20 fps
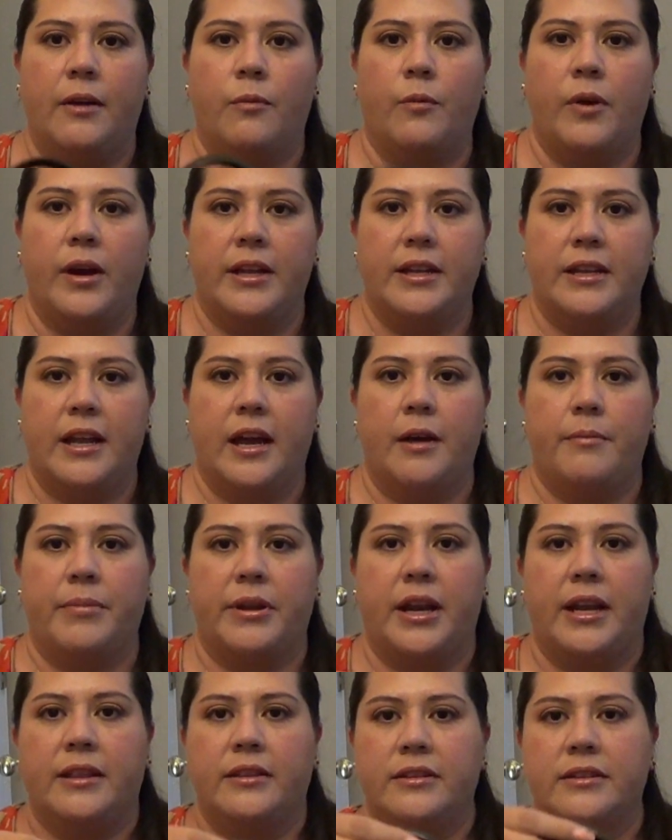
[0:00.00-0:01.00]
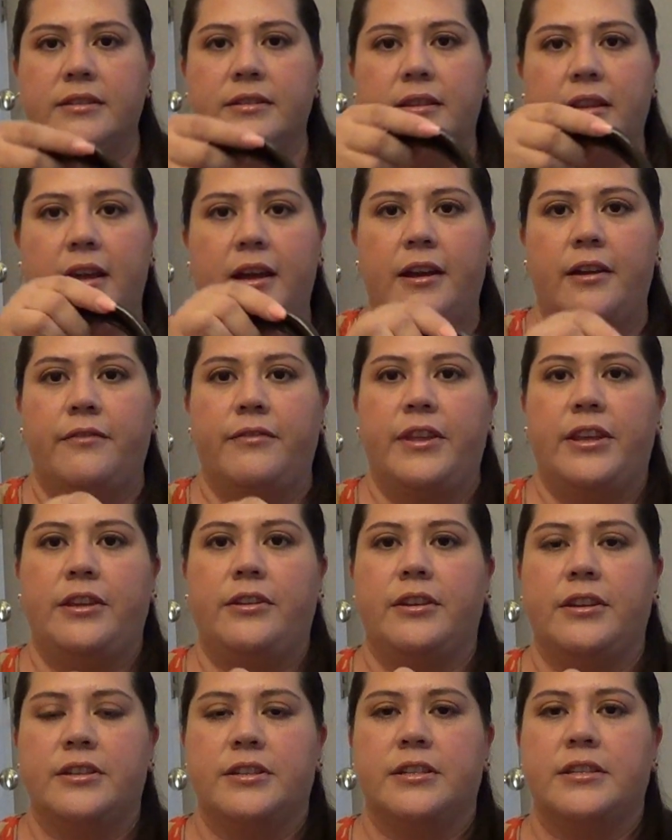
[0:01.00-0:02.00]
and whatnot. But I just love that
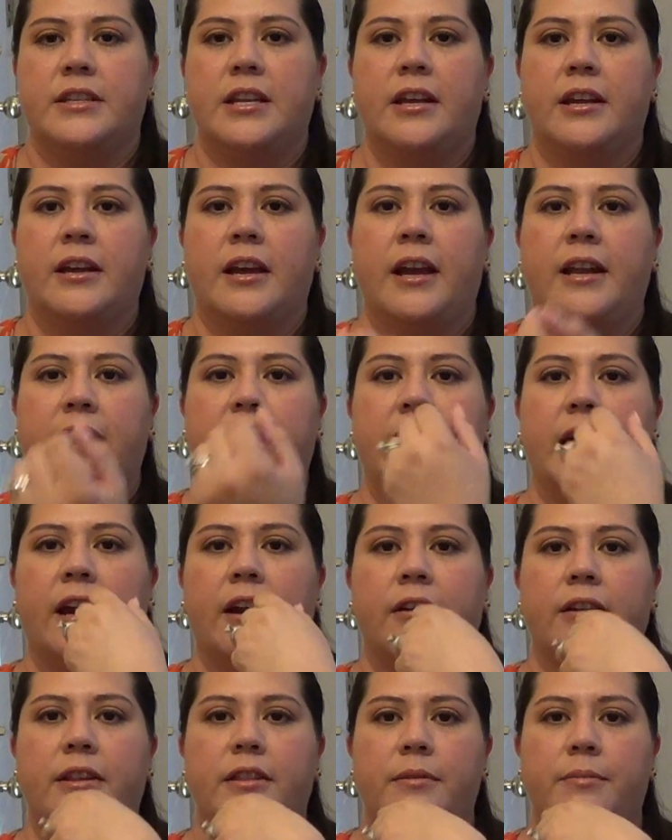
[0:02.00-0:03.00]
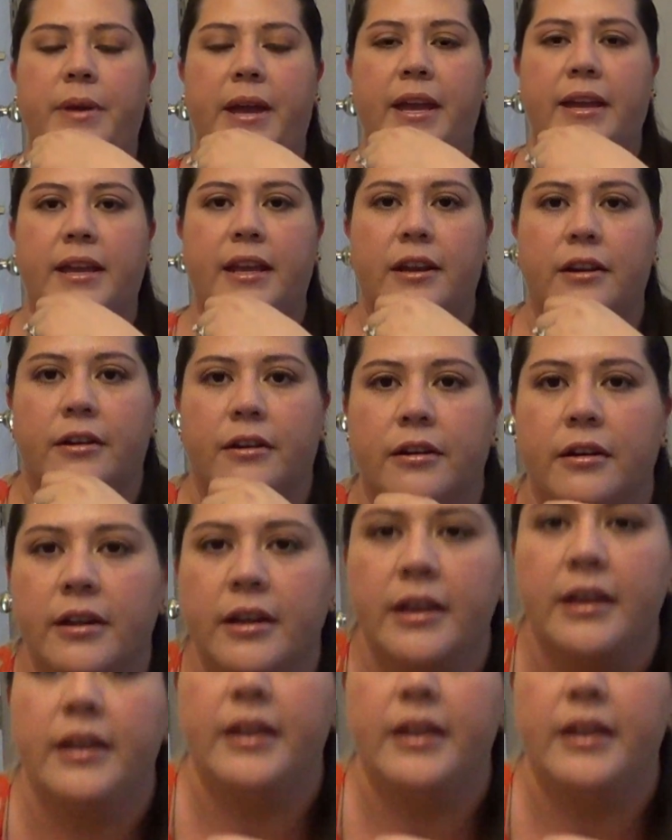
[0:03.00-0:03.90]
you can just kind of carry the bag here